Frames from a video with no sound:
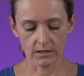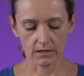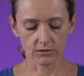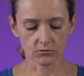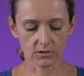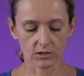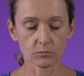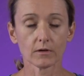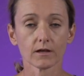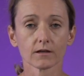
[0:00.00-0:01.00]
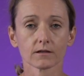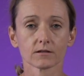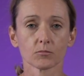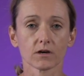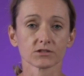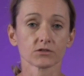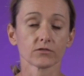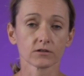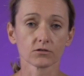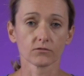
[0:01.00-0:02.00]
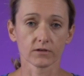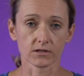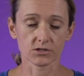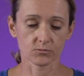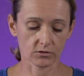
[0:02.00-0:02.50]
and then you can make the mask fit your face